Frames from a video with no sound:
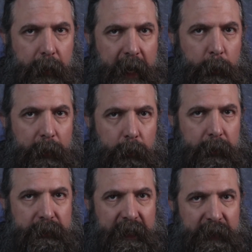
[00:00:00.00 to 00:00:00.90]
how I
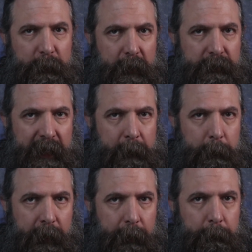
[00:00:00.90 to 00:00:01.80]
run a sandbox
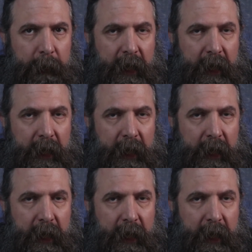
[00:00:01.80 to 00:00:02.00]
campaign.